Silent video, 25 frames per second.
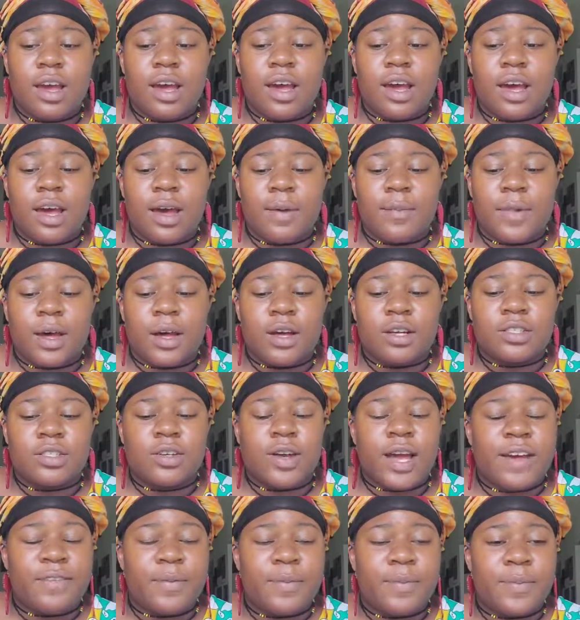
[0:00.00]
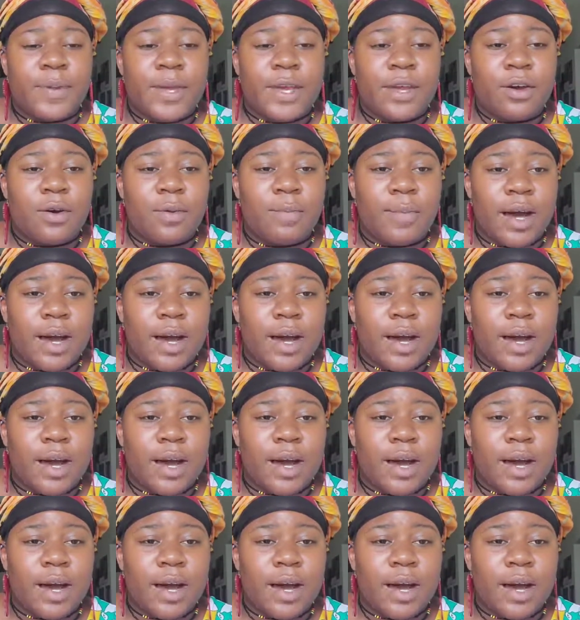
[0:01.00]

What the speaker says: I also have a P.O.